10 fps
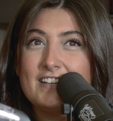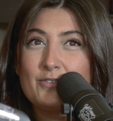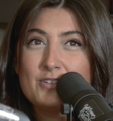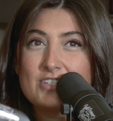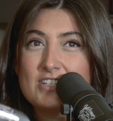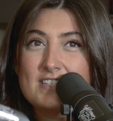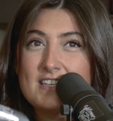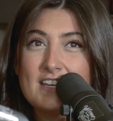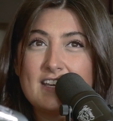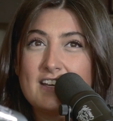it was just
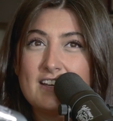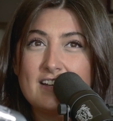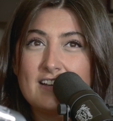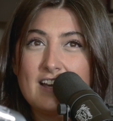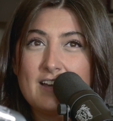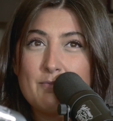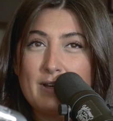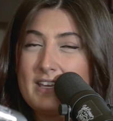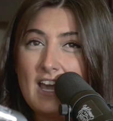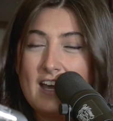like
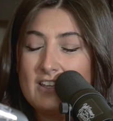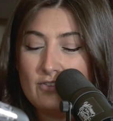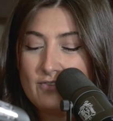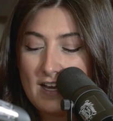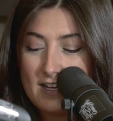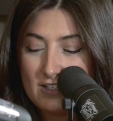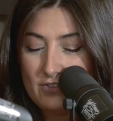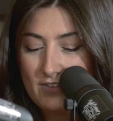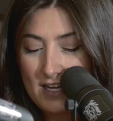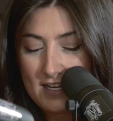but yeah, you've
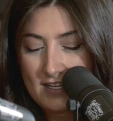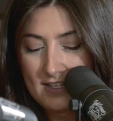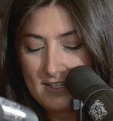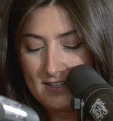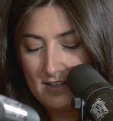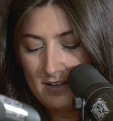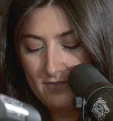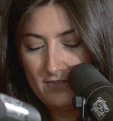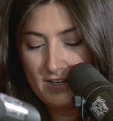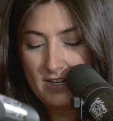got
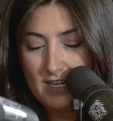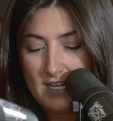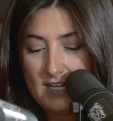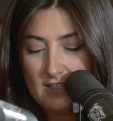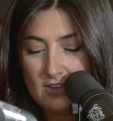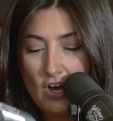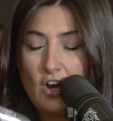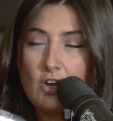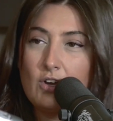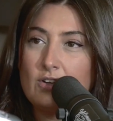a very
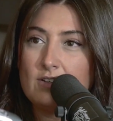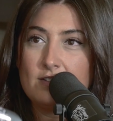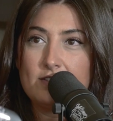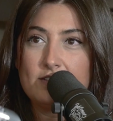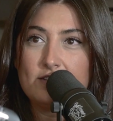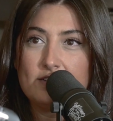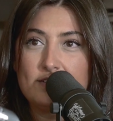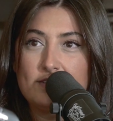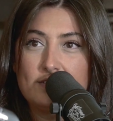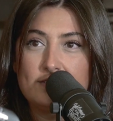long
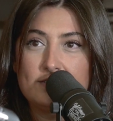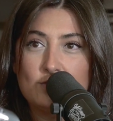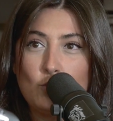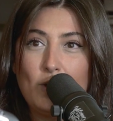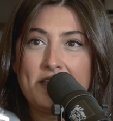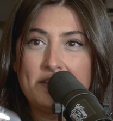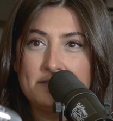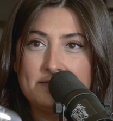wick.